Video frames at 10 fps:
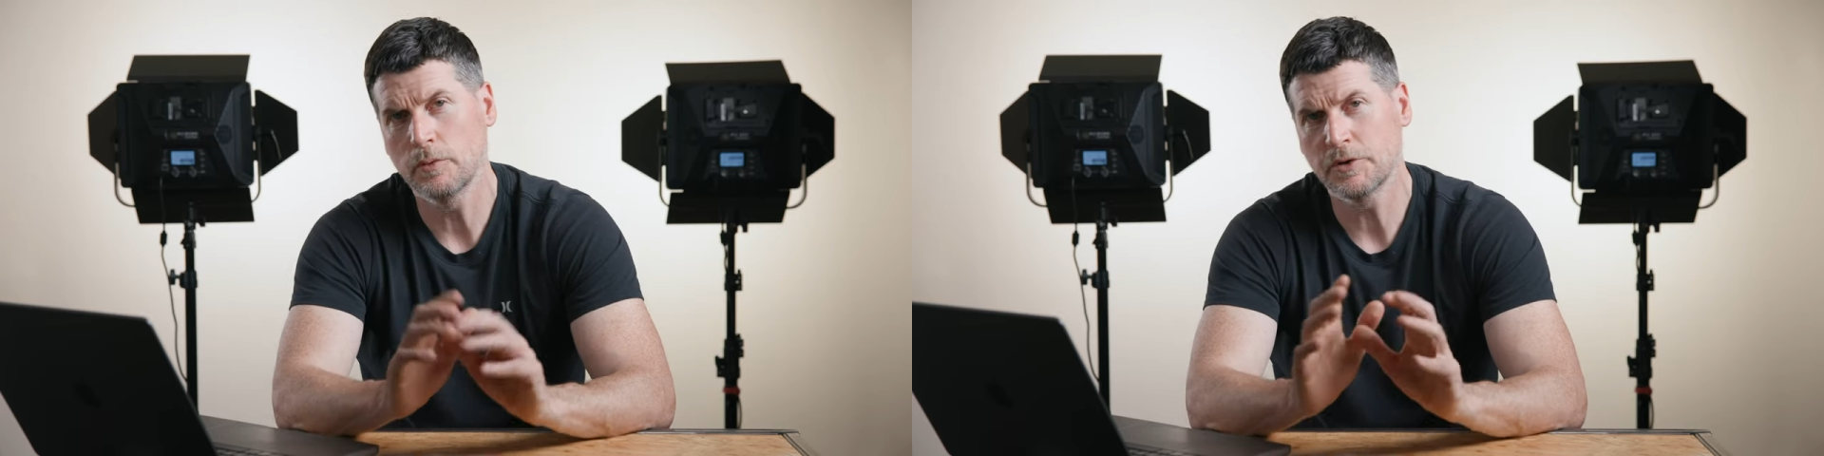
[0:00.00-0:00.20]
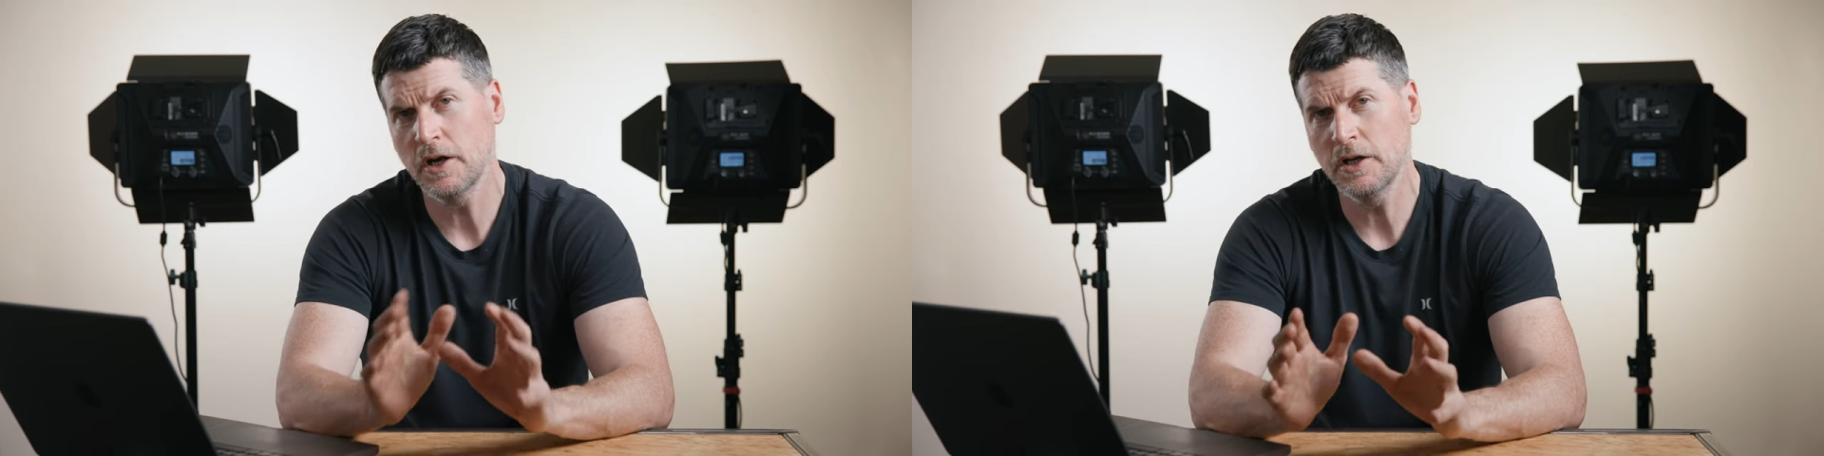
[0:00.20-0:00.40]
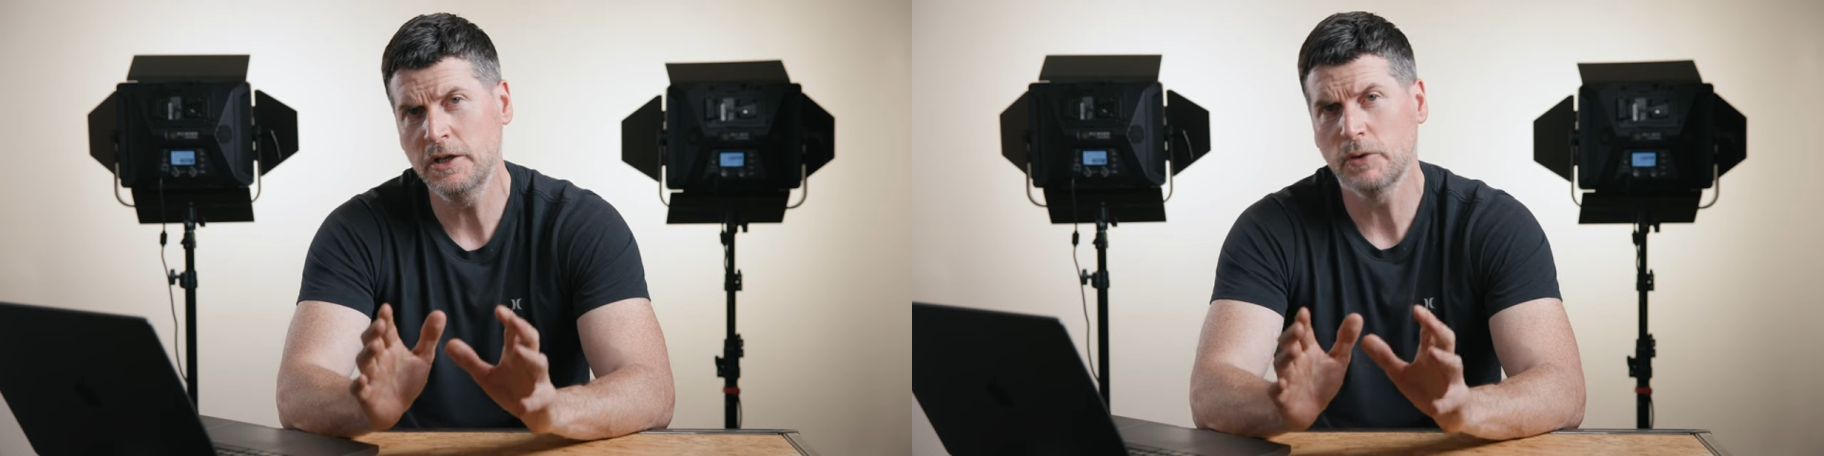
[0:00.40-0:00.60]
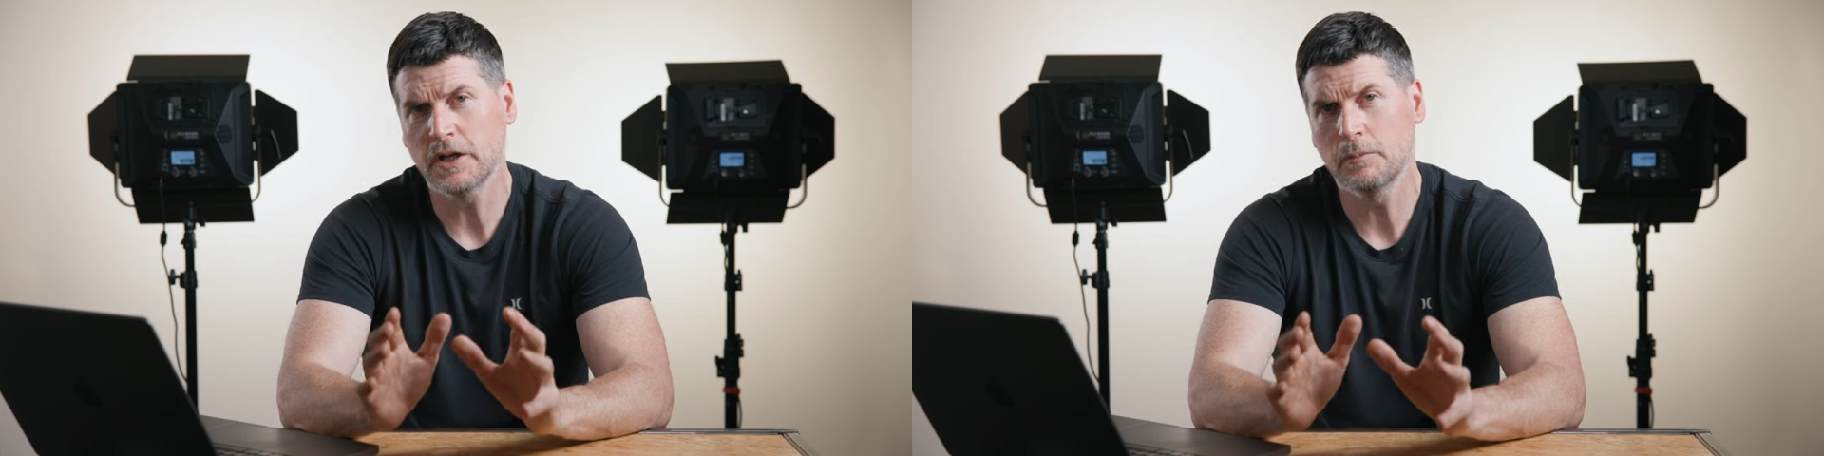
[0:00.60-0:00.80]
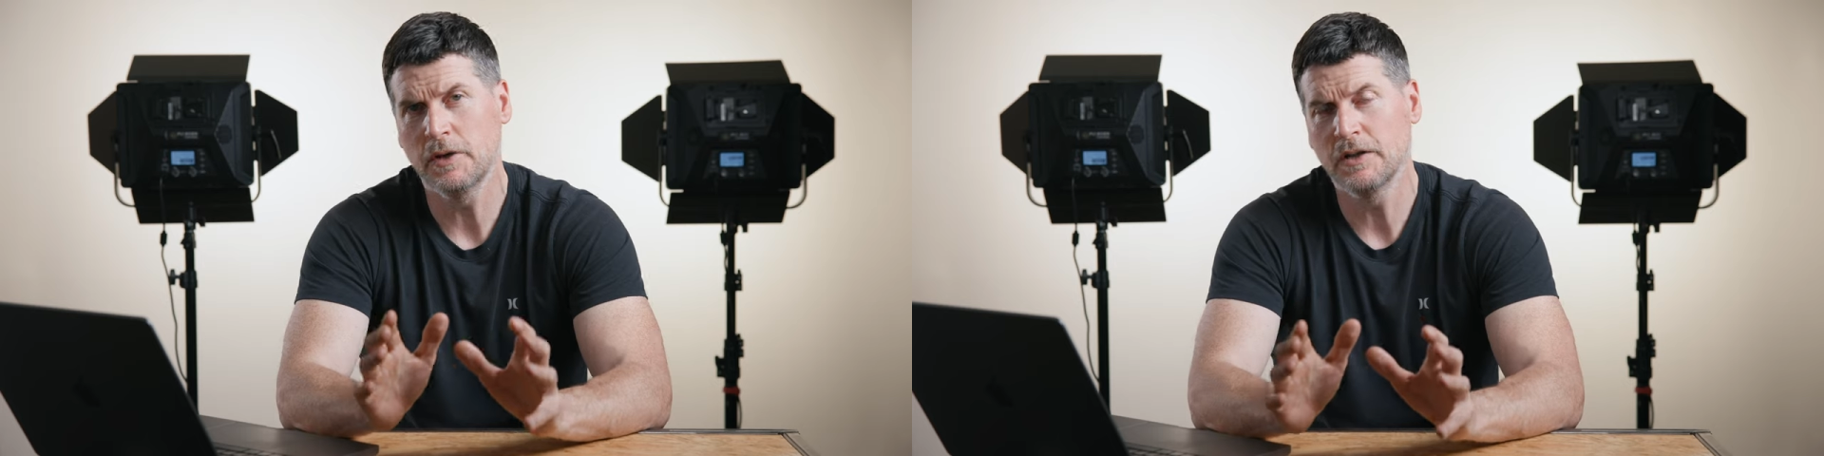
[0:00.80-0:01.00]
would highly
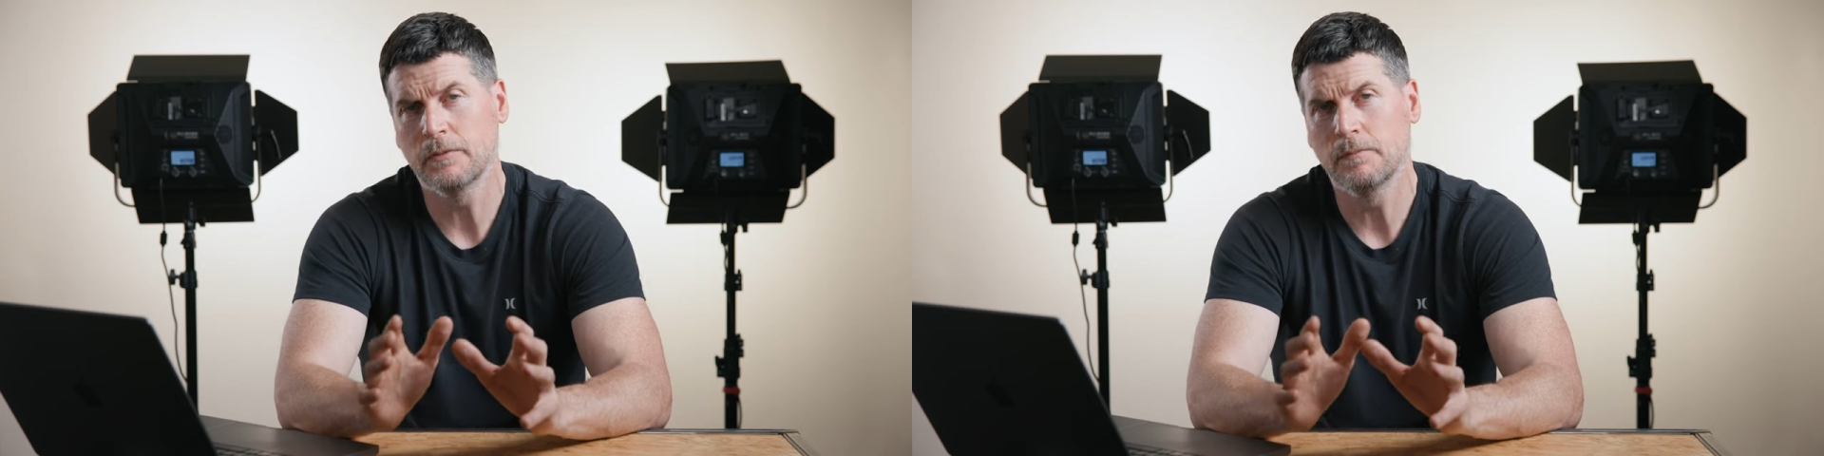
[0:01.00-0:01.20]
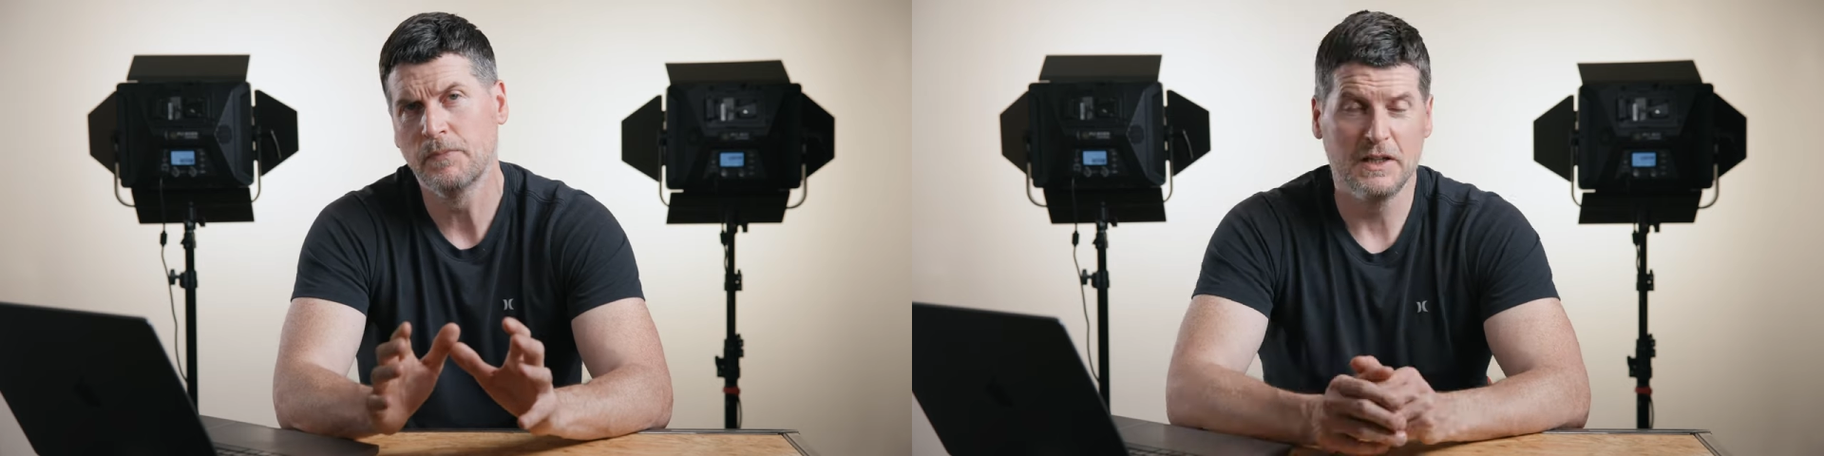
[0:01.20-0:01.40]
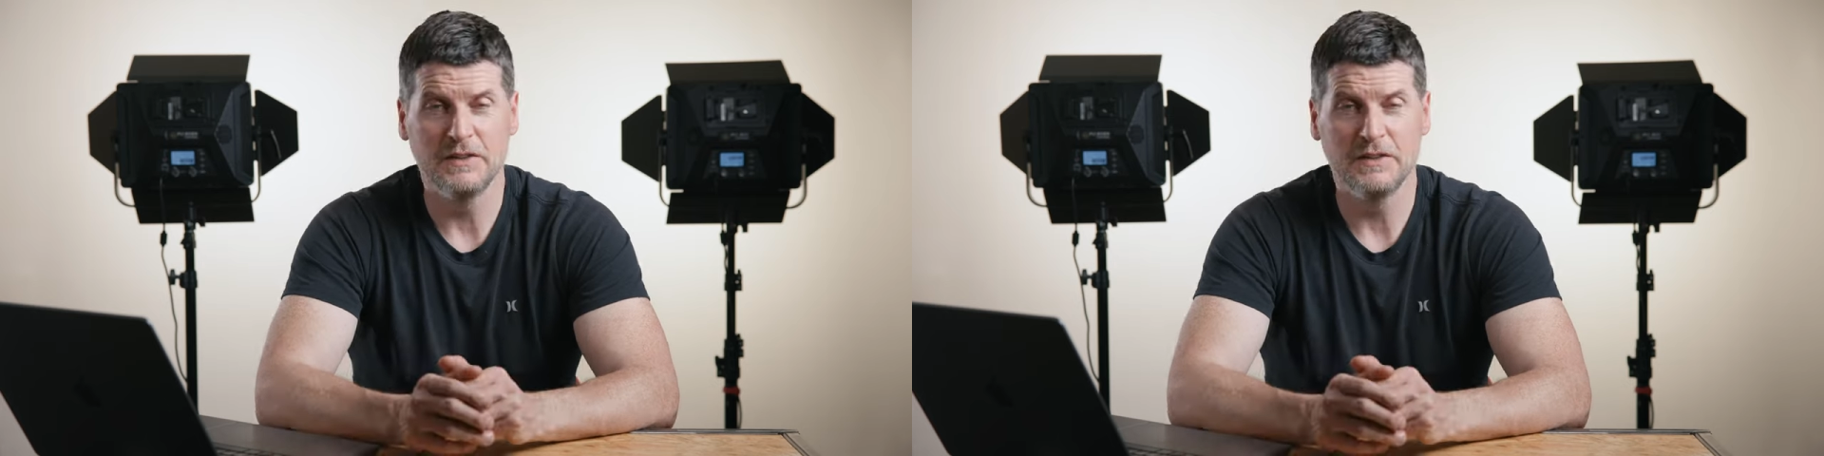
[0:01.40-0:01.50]
recommend them.